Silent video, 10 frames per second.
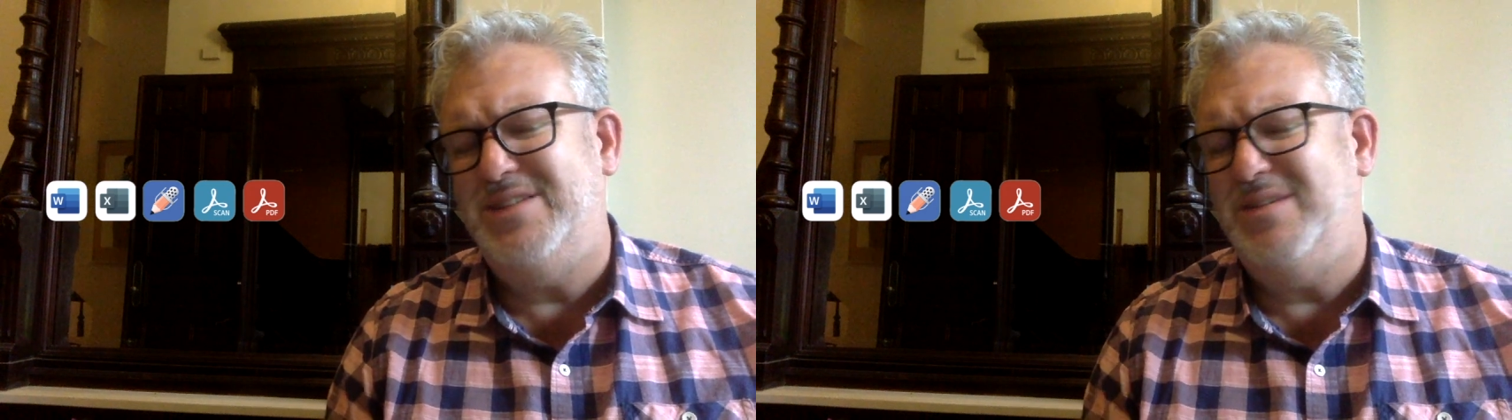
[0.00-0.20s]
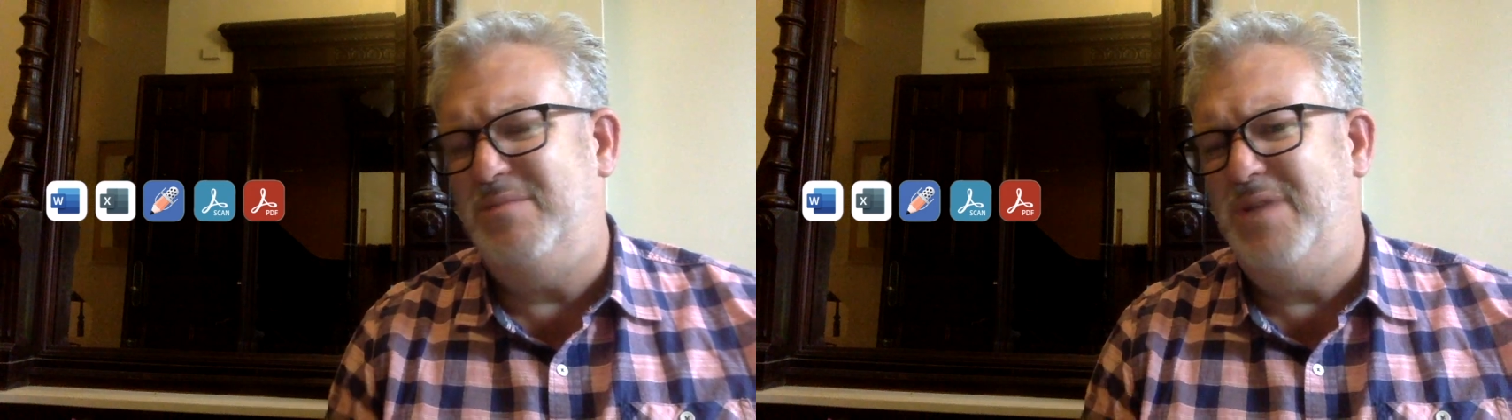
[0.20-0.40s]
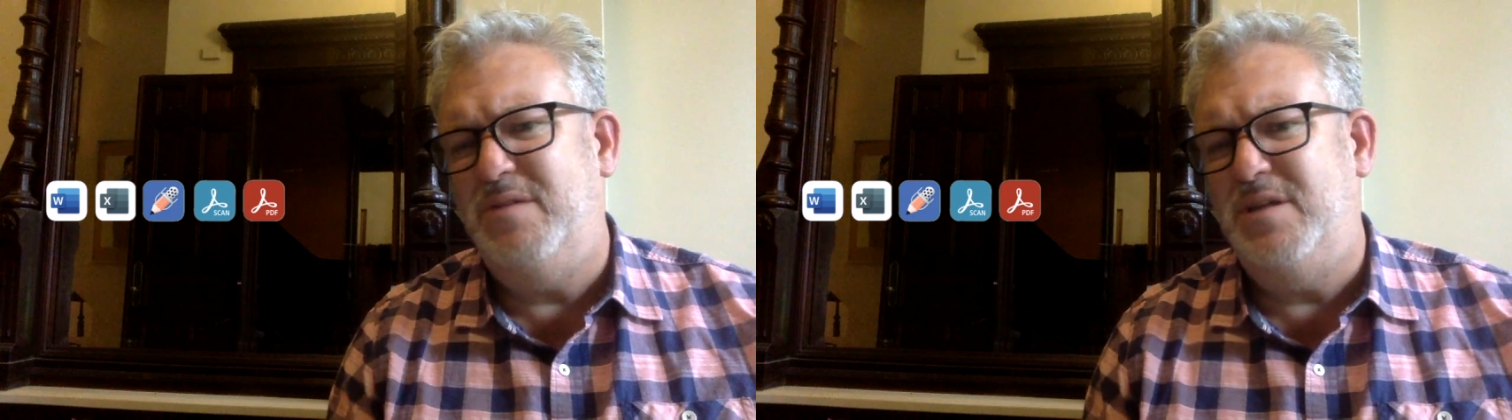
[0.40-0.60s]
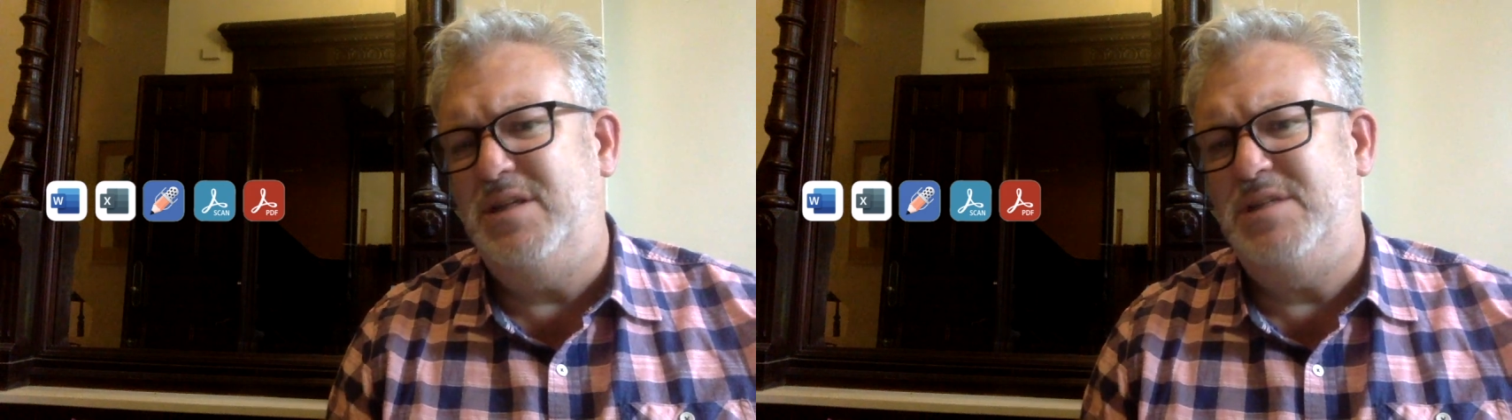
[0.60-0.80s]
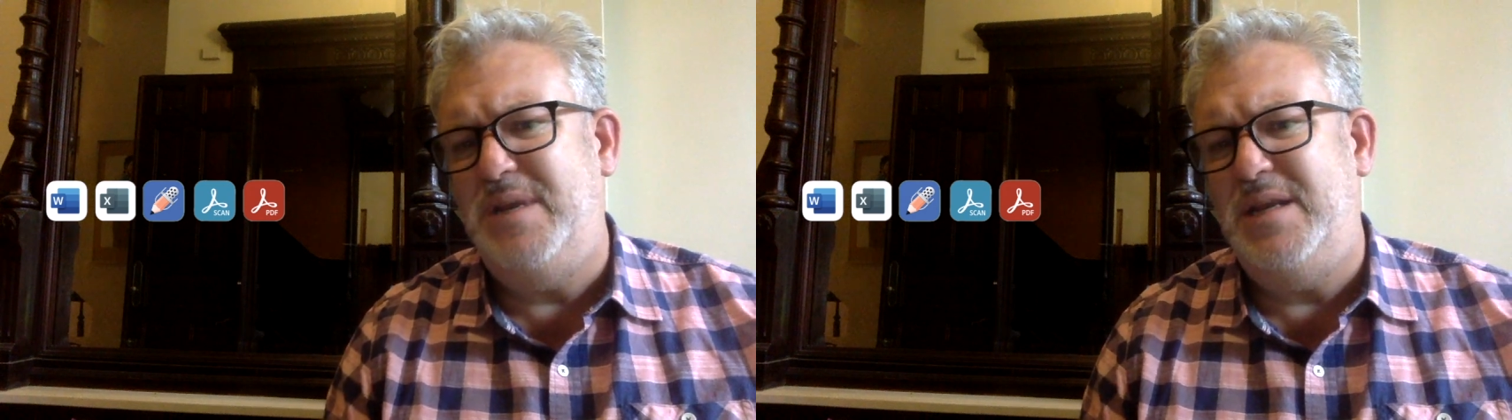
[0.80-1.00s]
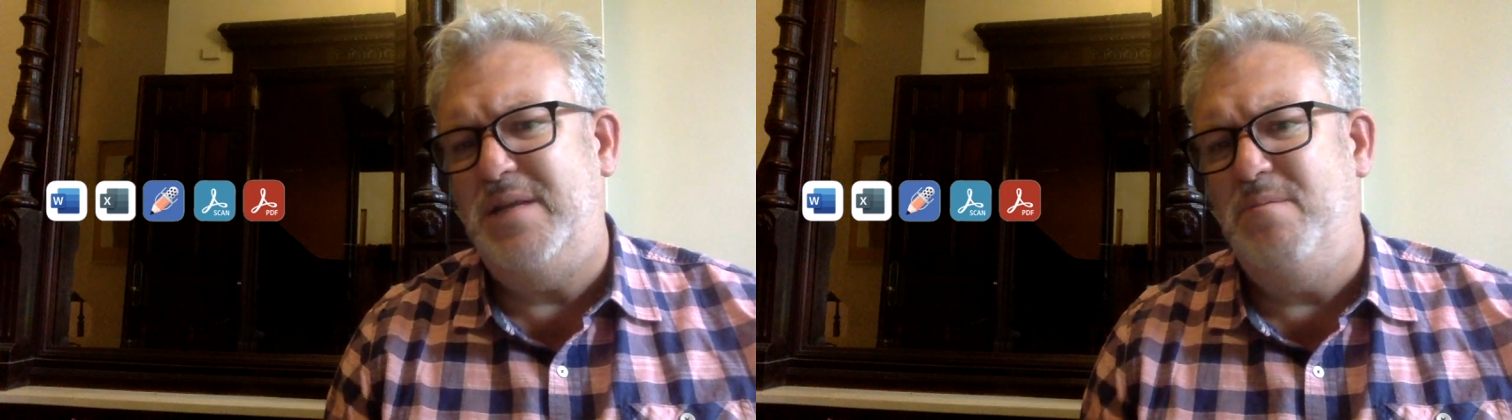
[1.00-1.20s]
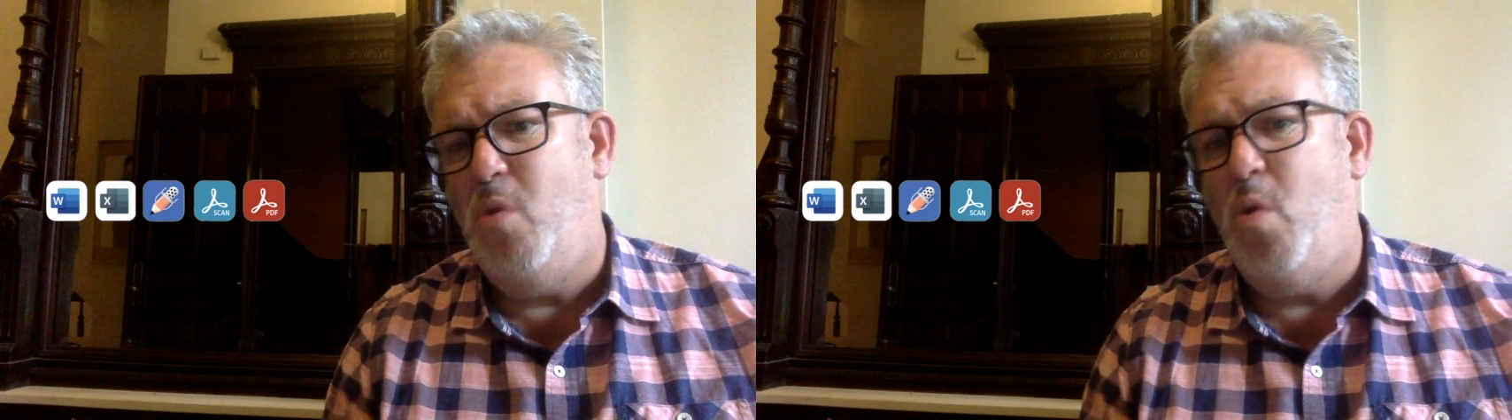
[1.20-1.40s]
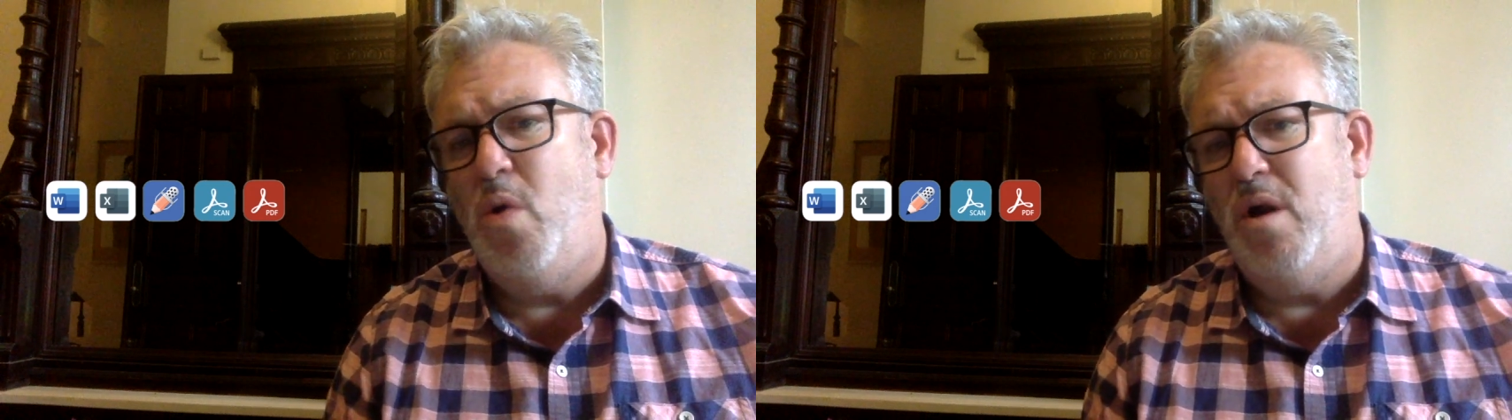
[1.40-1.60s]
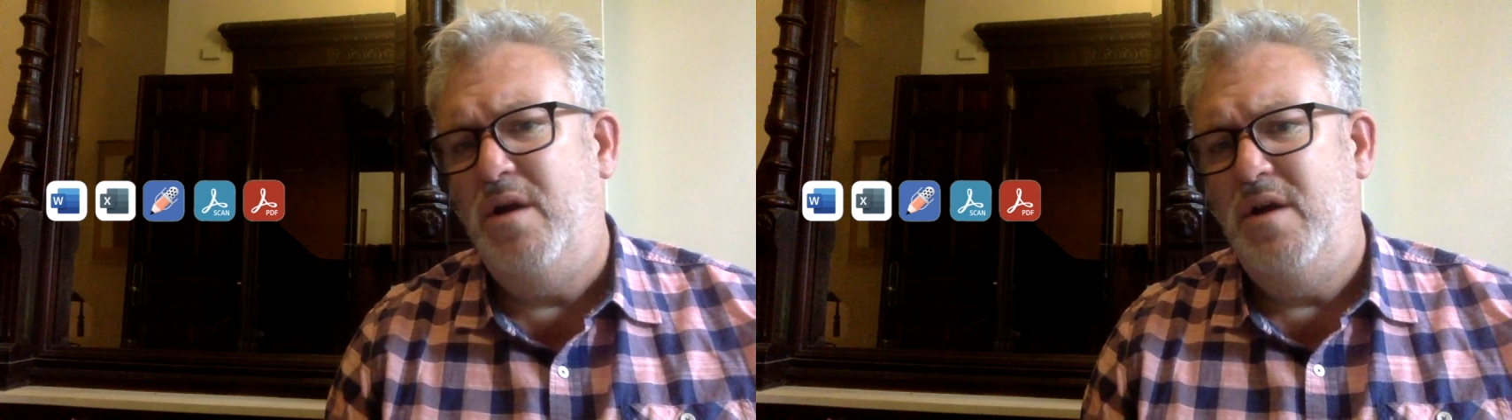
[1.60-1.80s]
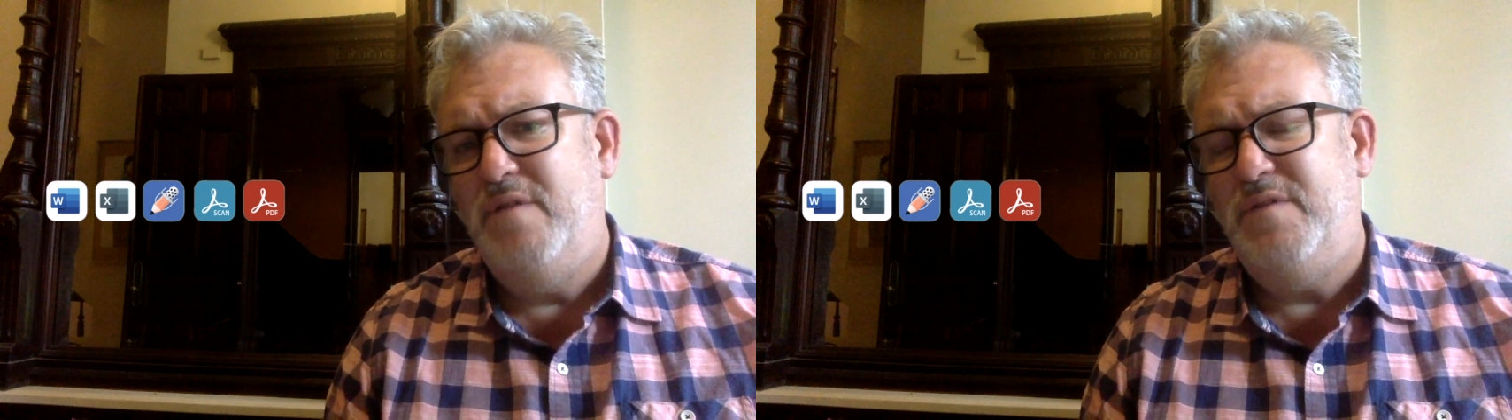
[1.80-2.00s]
So I'm not really spending more
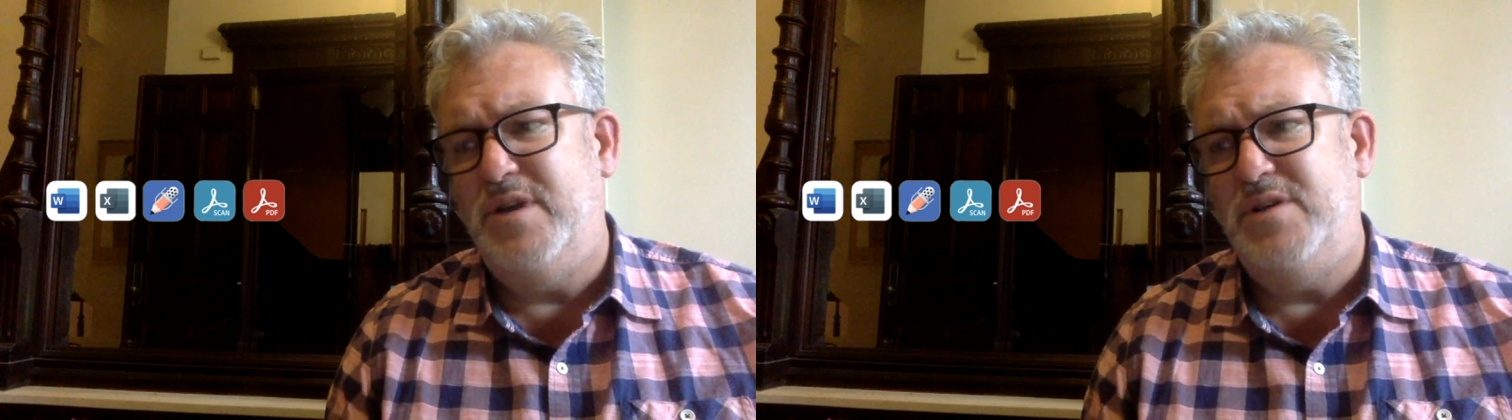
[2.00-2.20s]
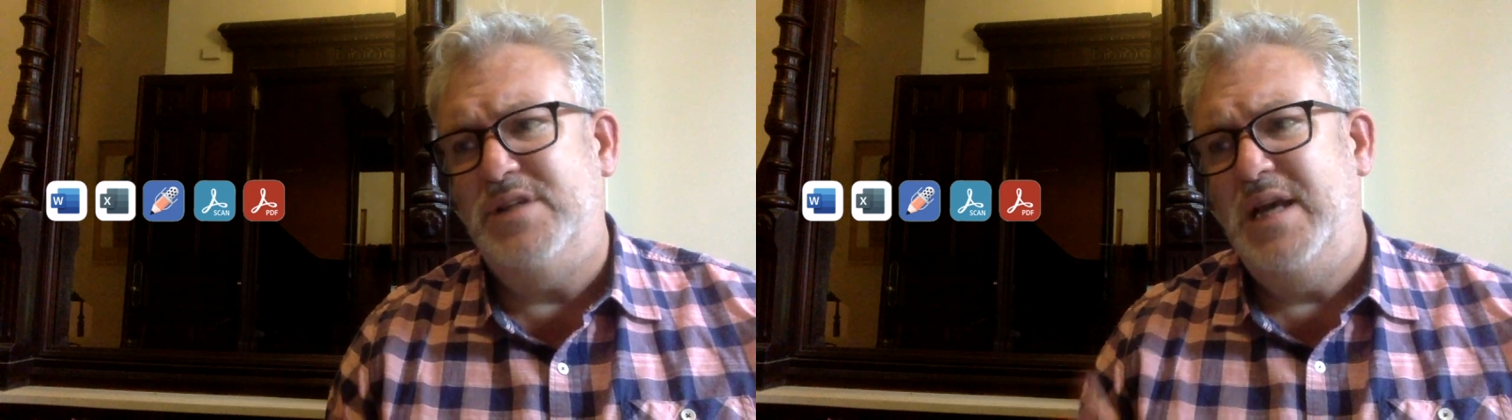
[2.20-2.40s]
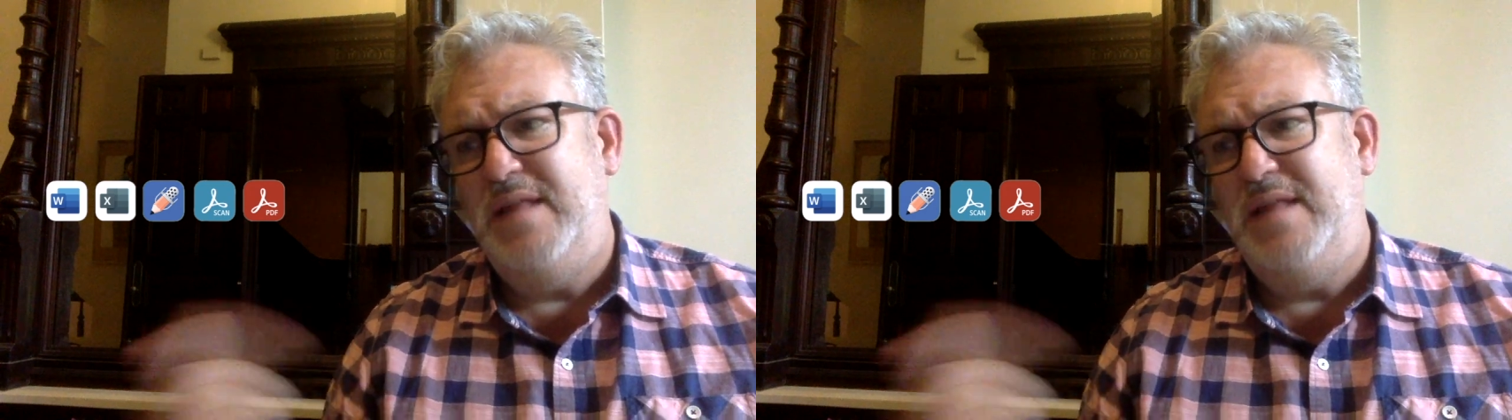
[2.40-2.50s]
for those.